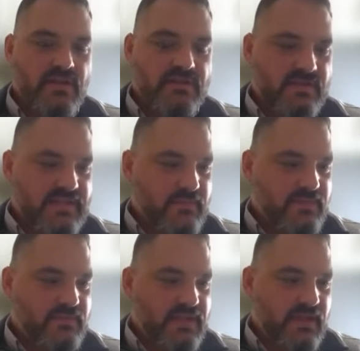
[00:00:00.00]
So
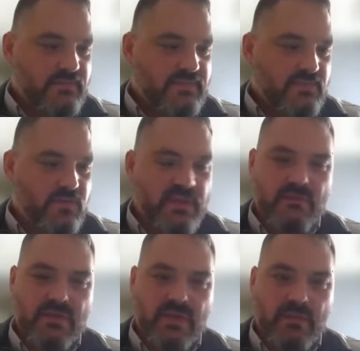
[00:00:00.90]
sampling becomes
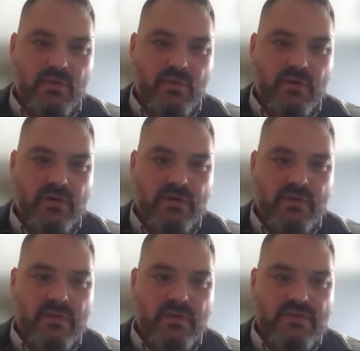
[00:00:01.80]
really, really
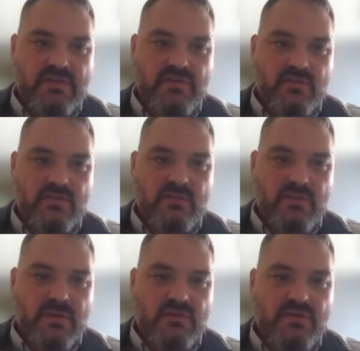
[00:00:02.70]
important to
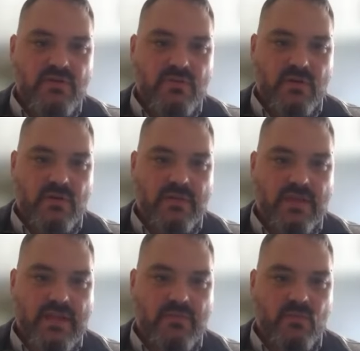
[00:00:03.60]
ensure
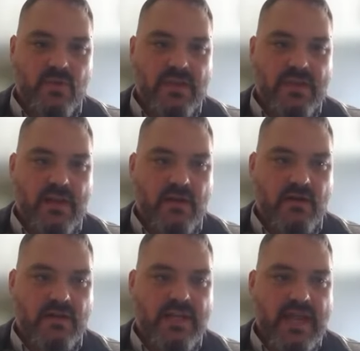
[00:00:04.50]
that we
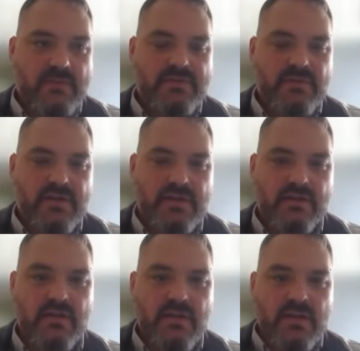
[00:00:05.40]
are
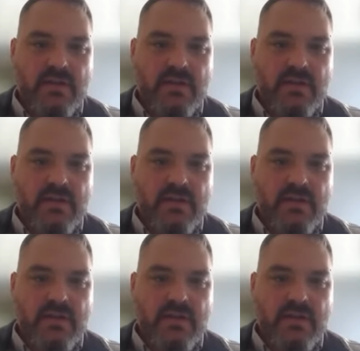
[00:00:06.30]
capturing